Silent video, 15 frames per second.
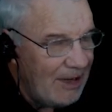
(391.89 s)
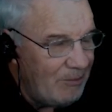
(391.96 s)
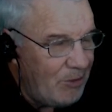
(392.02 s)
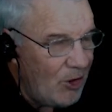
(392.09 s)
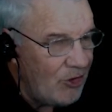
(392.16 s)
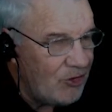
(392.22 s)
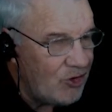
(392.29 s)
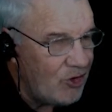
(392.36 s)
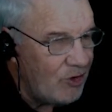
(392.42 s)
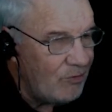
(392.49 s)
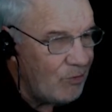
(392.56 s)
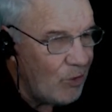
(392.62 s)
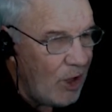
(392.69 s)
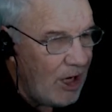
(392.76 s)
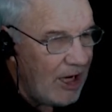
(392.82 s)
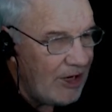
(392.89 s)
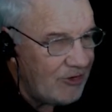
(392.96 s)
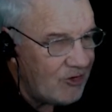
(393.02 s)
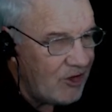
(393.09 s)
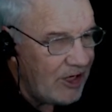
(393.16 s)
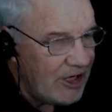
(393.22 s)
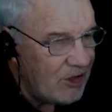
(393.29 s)
positive
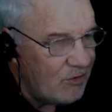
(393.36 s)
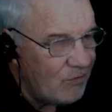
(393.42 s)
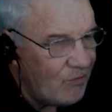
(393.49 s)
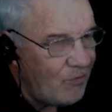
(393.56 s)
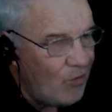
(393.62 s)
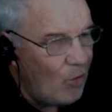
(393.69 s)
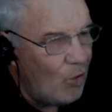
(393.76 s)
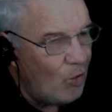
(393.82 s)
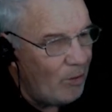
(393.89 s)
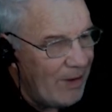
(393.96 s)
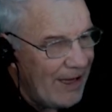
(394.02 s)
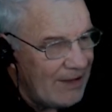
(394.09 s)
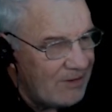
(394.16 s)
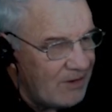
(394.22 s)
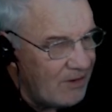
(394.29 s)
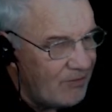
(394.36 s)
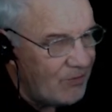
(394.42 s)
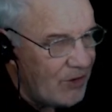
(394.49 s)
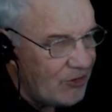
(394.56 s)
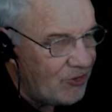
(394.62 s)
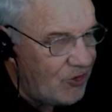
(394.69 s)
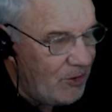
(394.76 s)
rise, negative fall, but
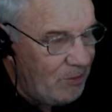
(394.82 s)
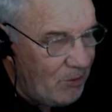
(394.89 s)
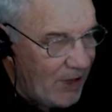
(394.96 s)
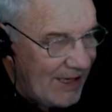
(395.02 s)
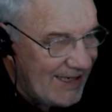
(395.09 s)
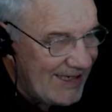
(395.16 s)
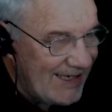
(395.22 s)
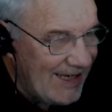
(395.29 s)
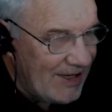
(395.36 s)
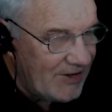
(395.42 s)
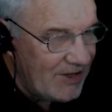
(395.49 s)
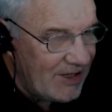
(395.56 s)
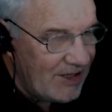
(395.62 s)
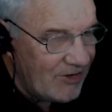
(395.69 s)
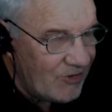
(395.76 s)
they're separated out here.